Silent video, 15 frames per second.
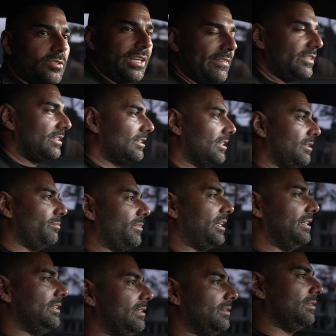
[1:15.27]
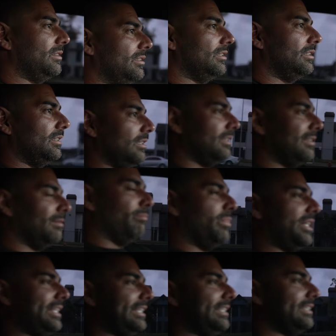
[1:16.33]
Travis, my
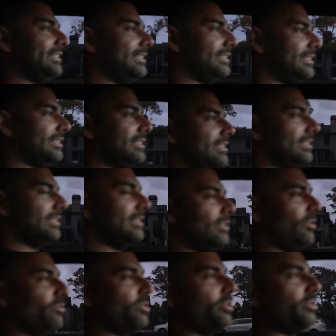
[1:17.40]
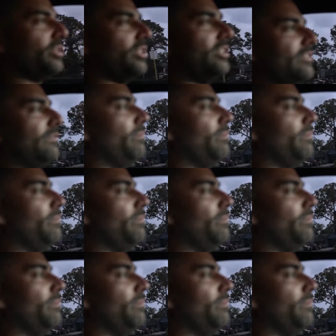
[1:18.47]
buddy, owner of